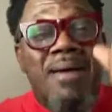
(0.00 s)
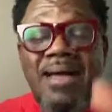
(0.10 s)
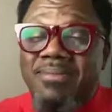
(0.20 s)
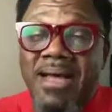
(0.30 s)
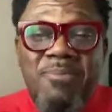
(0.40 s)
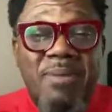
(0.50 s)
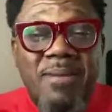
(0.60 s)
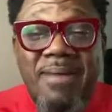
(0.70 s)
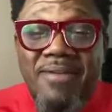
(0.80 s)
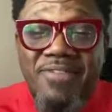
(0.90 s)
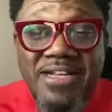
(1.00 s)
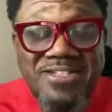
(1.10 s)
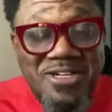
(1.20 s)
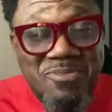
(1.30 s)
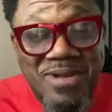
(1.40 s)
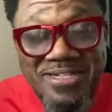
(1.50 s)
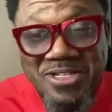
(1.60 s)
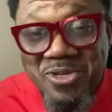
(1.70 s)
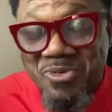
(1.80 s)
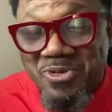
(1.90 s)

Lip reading: that's my facial expressions.